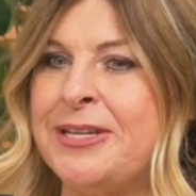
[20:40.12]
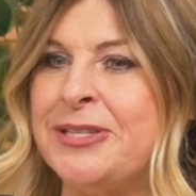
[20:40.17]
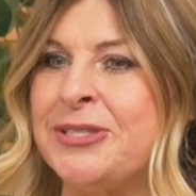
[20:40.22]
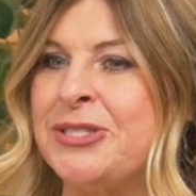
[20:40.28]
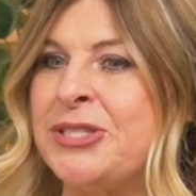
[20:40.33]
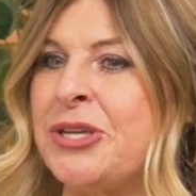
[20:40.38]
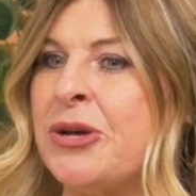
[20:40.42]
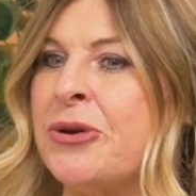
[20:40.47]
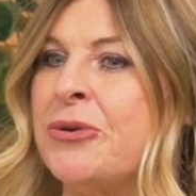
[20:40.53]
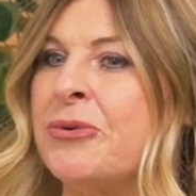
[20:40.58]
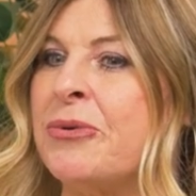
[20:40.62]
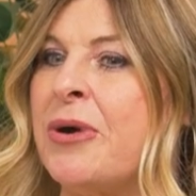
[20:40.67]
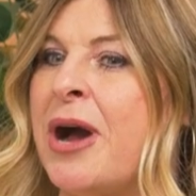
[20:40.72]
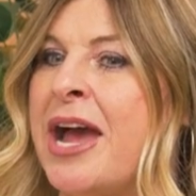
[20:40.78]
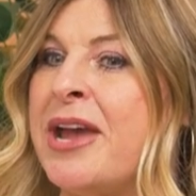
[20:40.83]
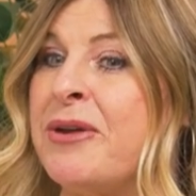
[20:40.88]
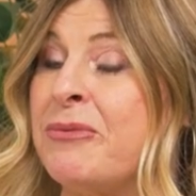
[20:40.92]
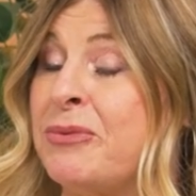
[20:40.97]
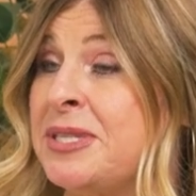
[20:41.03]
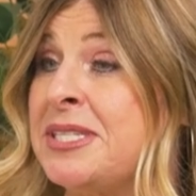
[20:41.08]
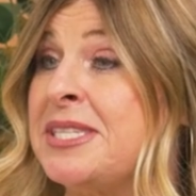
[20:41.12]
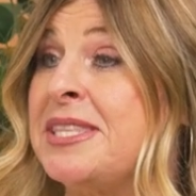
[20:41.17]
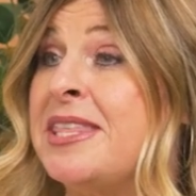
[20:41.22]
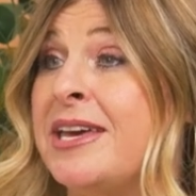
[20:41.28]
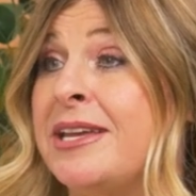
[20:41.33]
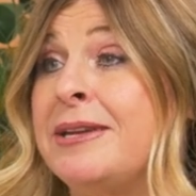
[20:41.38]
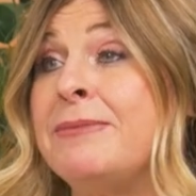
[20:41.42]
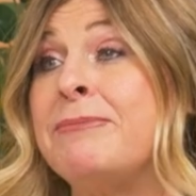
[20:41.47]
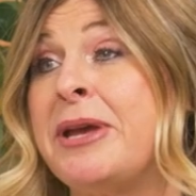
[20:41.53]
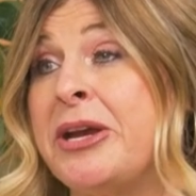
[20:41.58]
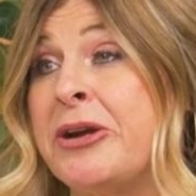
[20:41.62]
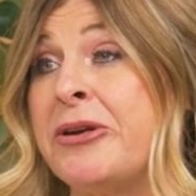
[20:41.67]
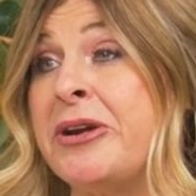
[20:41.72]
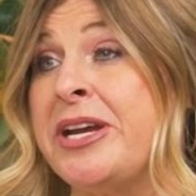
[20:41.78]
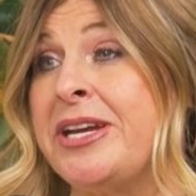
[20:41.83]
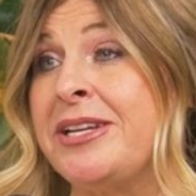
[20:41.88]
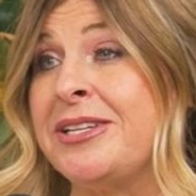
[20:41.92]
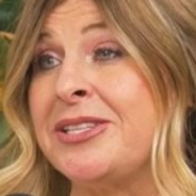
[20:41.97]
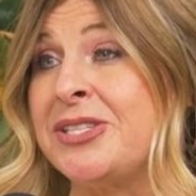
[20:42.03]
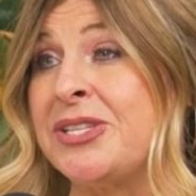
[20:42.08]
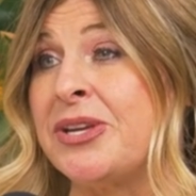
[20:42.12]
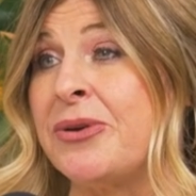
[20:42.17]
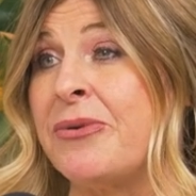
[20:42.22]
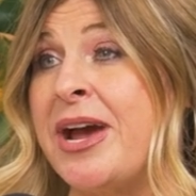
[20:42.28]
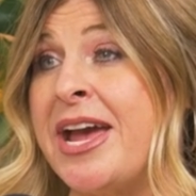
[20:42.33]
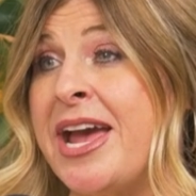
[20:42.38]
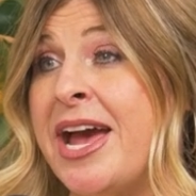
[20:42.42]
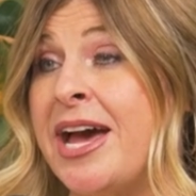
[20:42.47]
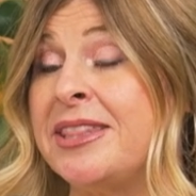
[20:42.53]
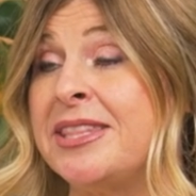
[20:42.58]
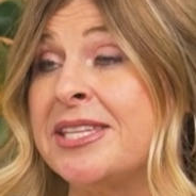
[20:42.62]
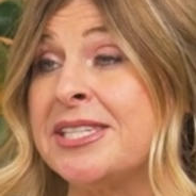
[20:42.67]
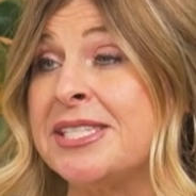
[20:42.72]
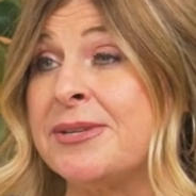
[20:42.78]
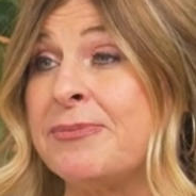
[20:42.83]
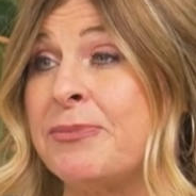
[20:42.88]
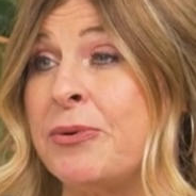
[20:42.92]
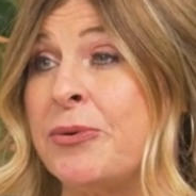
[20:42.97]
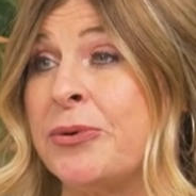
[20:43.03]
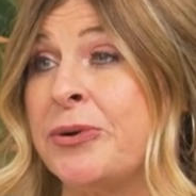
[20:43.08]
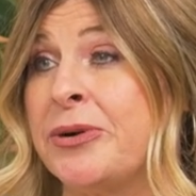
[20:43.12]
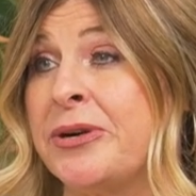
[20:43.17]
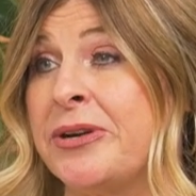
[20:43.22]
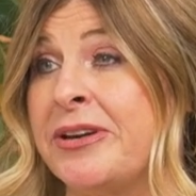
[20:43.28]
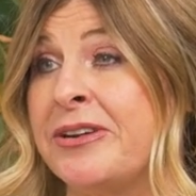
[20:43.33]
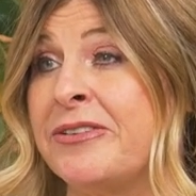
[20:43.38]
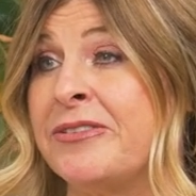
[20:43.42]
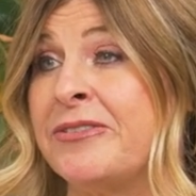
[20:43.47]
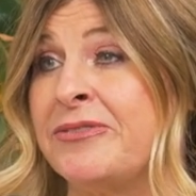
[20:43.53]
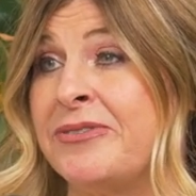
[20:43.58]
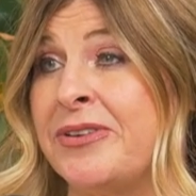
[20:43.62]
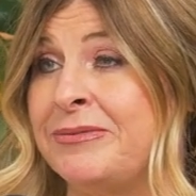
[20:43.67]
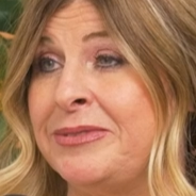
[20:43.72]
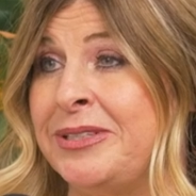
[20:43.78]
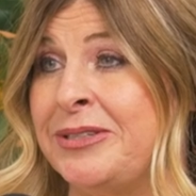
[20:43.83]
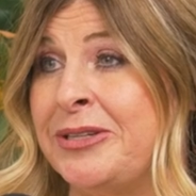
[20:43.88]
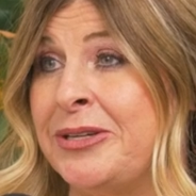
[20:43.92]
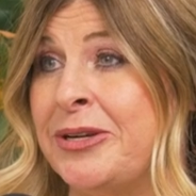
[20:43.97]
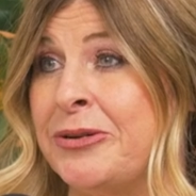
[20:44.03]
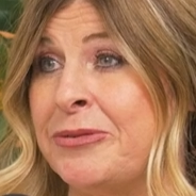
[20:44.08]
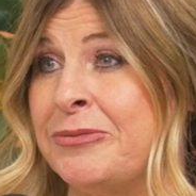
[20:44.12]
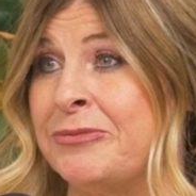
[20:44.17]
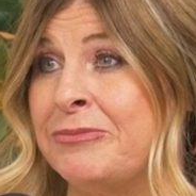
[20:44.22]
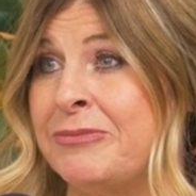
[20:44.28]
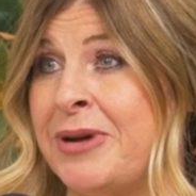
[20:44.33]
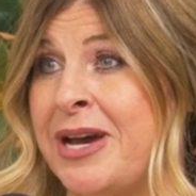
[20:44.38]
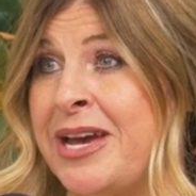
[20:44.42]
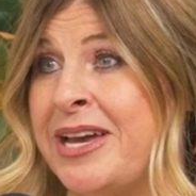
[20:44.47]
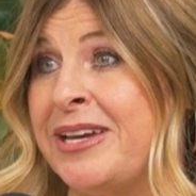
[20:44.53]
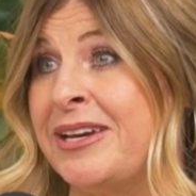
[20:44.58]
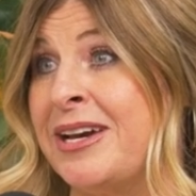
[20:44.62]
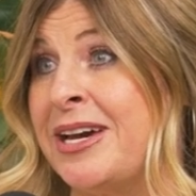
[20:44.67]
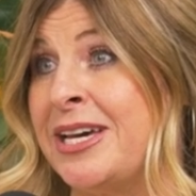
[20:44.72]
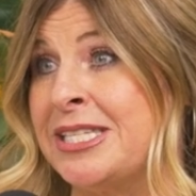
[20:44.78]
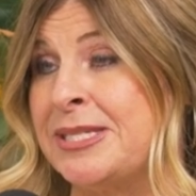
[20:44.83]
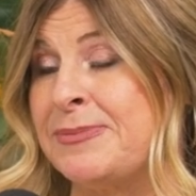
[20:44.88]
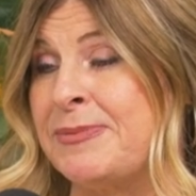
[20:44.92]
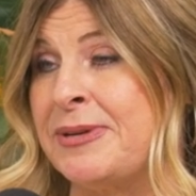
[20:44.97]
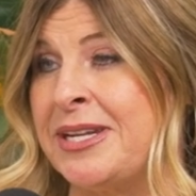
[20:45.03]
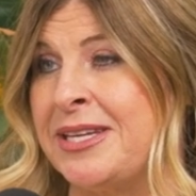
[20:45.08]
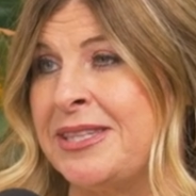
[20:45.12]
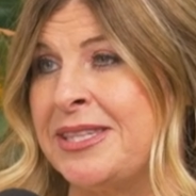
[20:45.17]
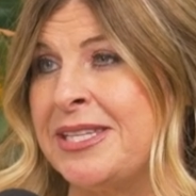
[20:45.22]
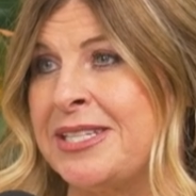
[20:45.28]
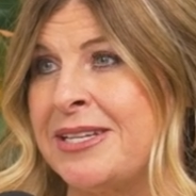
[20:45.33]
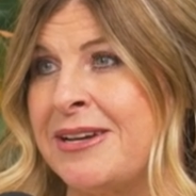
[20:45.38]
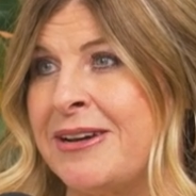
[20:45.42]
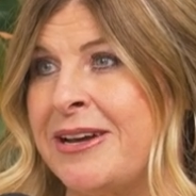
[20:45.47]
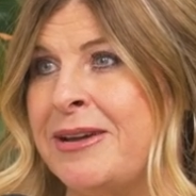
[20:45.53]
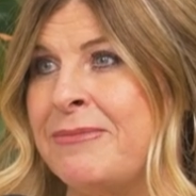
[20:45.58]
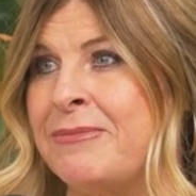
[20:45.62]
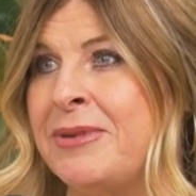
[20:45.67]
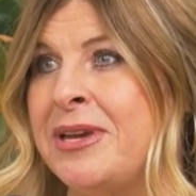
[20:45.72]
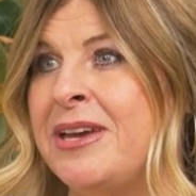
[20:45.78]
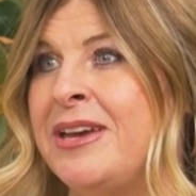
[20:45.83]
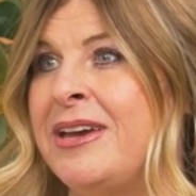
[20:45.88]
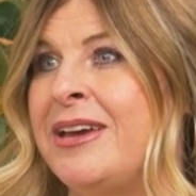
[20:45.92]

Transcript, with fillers: So I was then married. So I had the support of, you know, my husband at the time.